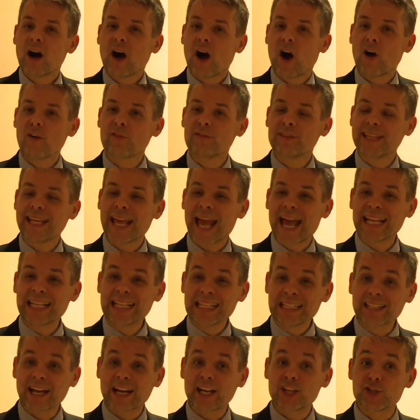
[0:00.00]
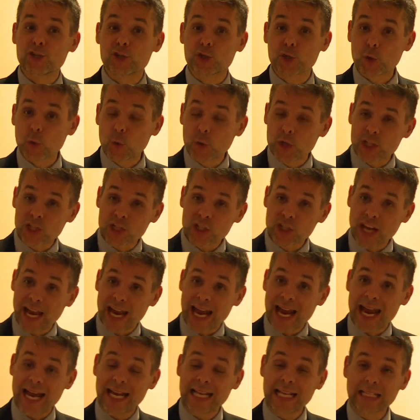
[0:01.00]
of the anti-Jewish
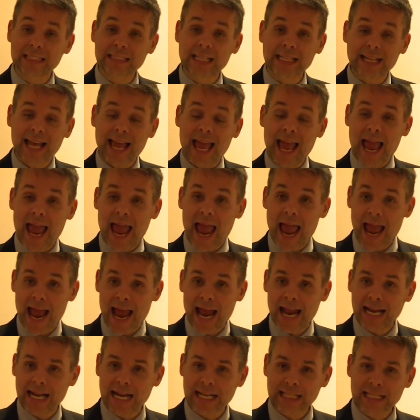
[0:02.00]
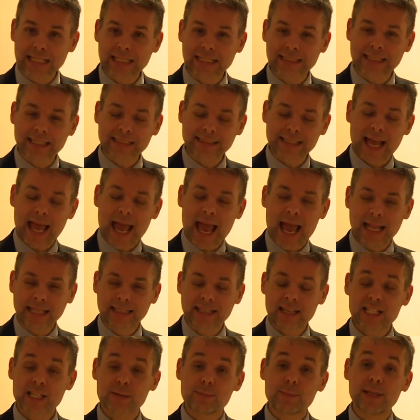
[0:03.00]
and, and
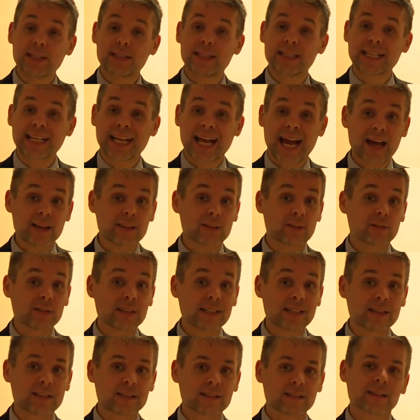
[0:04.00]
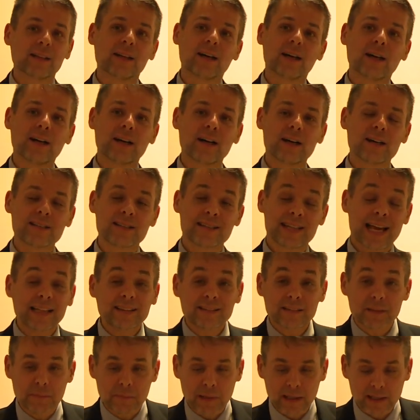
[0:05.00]
anti-Semitic Catholic uh,
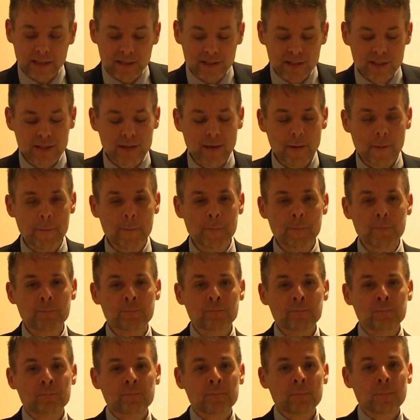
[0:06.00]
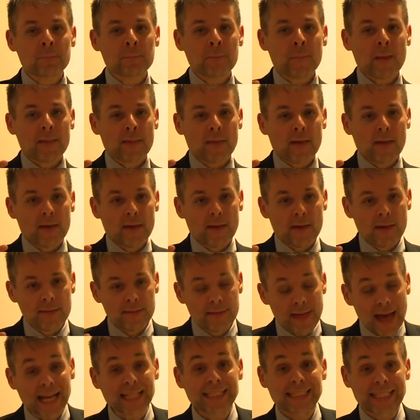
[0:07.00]
sentiments
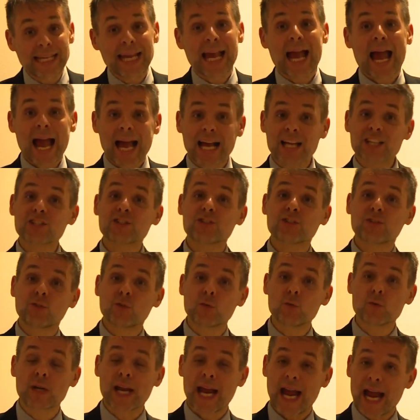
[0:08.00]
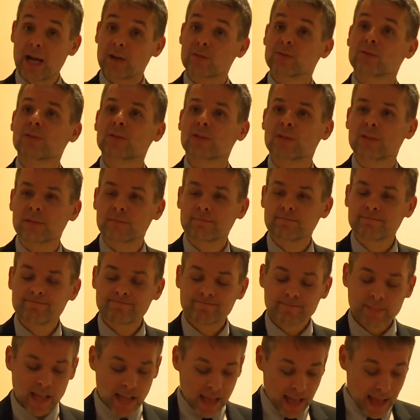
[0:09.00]
that he has to counter.
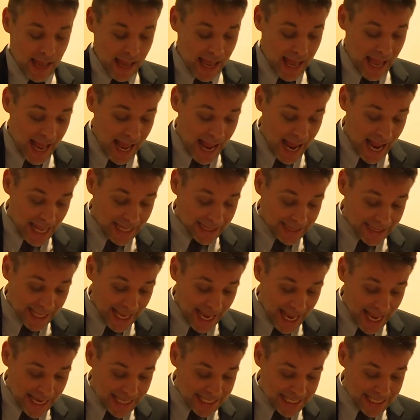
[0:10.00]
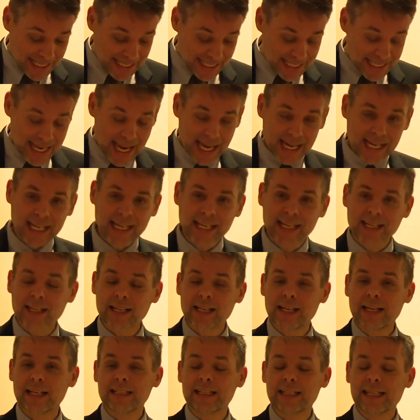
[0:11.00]
And a
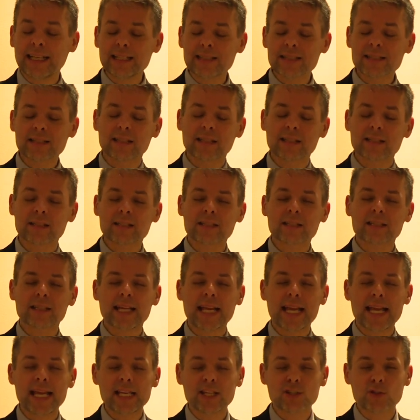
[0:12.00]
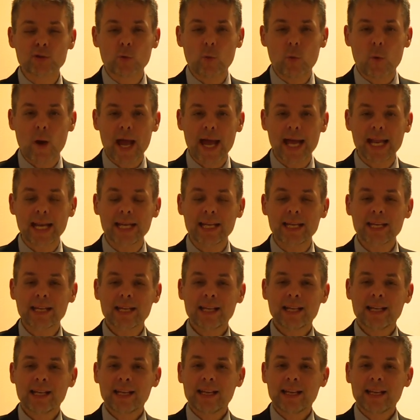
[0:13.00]
second instance is when